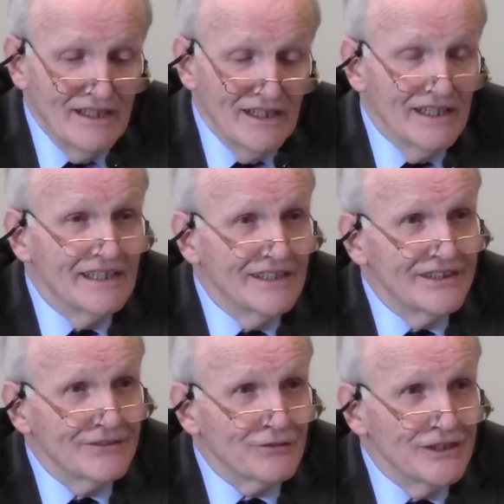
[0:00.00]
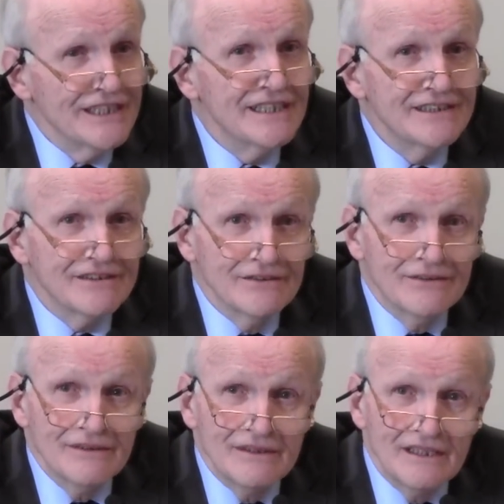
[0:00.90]
And therefore needed
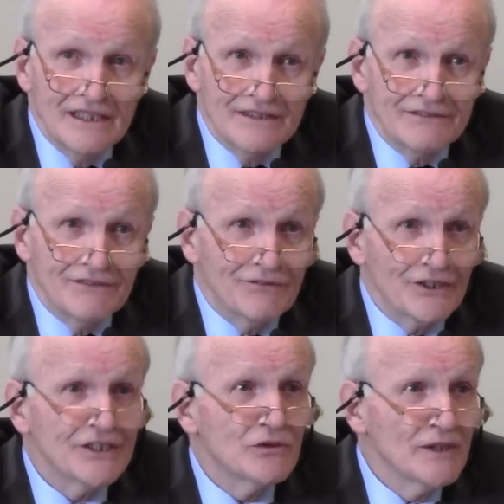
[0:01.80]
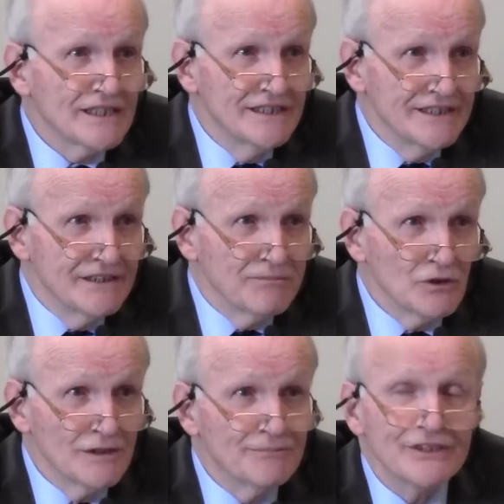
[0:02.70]
to very quickly
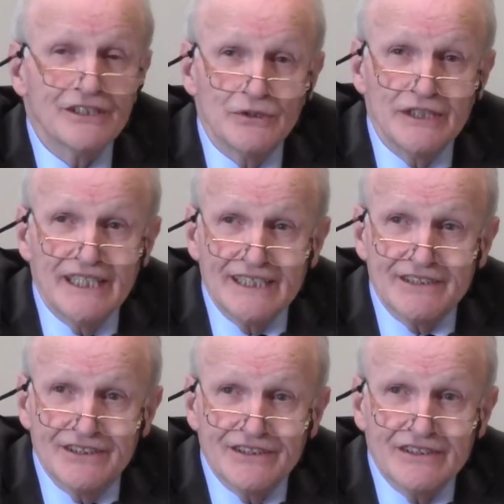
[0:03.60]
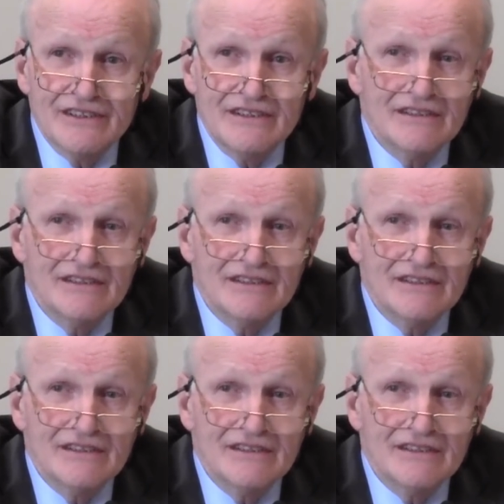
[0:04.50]
deploy breeder reactors,